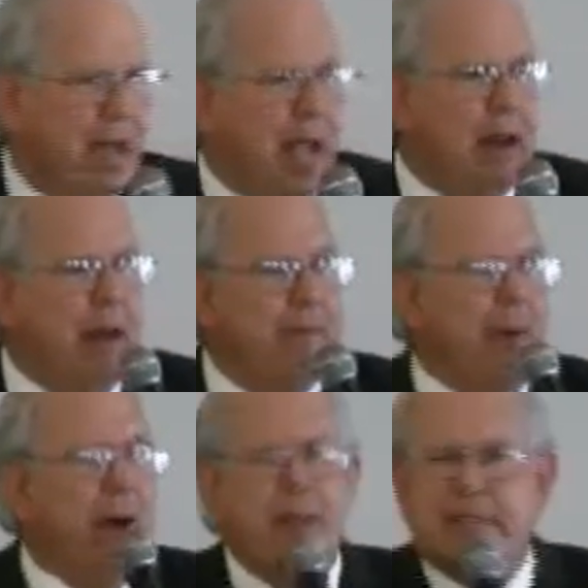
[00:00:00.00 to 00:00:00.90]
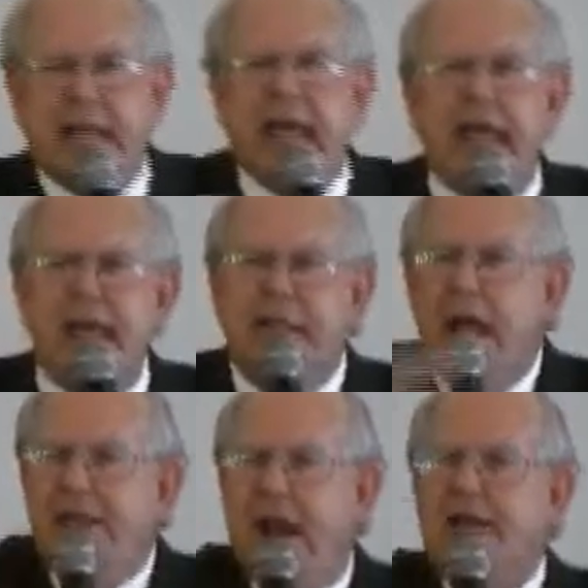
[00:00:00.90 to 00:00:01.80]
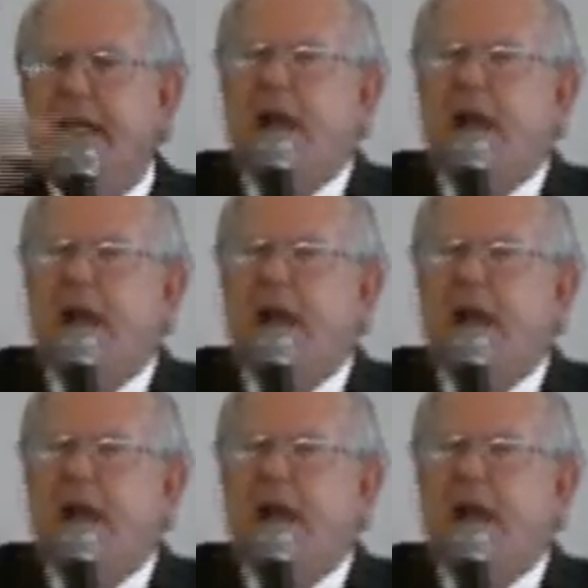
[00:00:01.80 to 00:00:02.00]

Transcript: And uh, what I'm seeing is there's a